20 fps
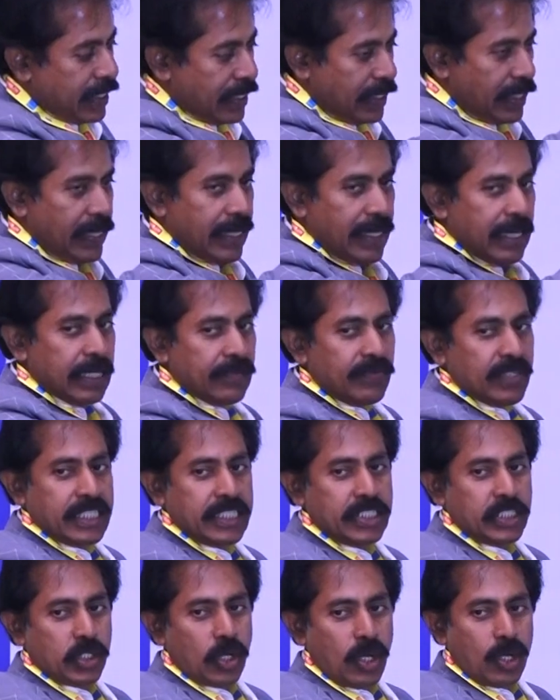it was a
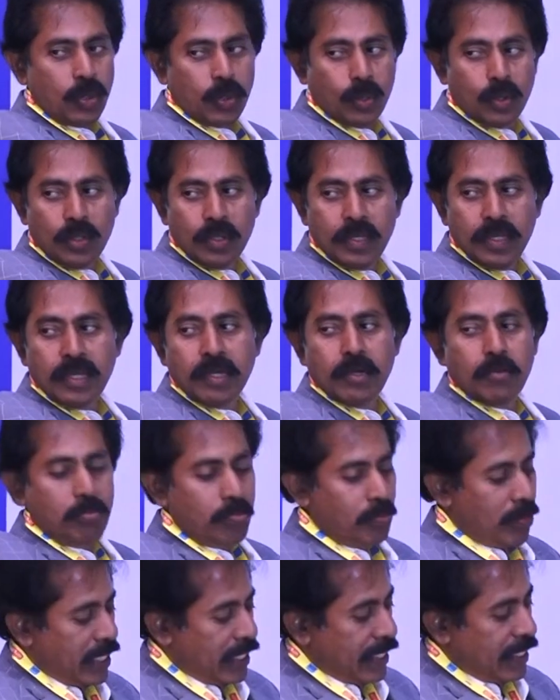shallow,
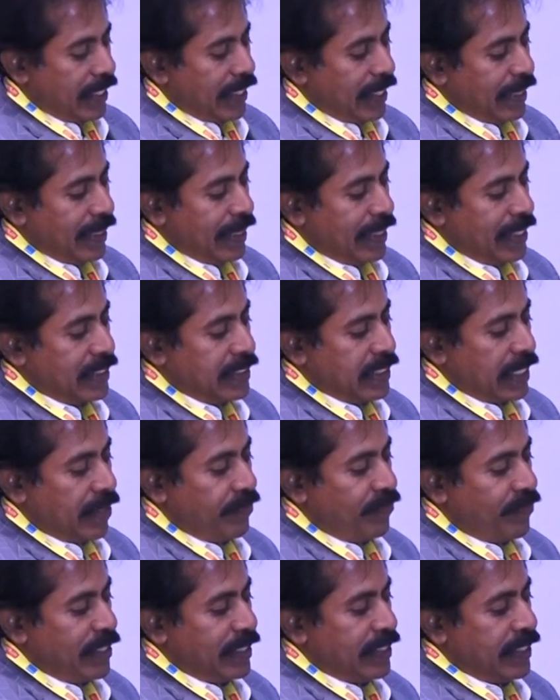but this
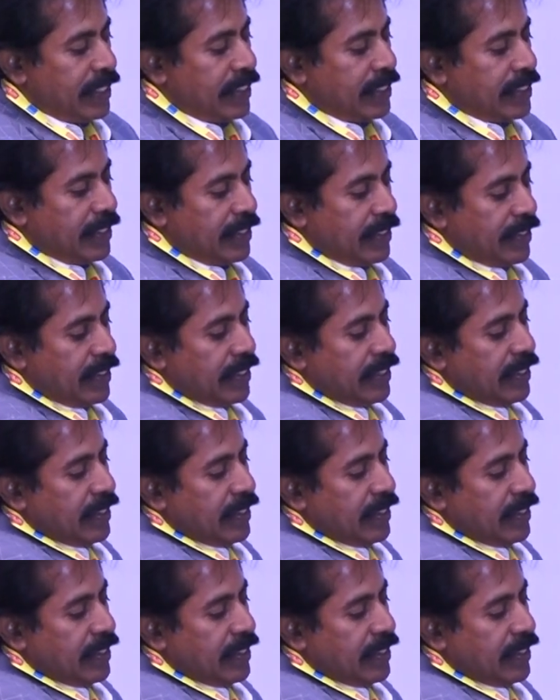amphitheatre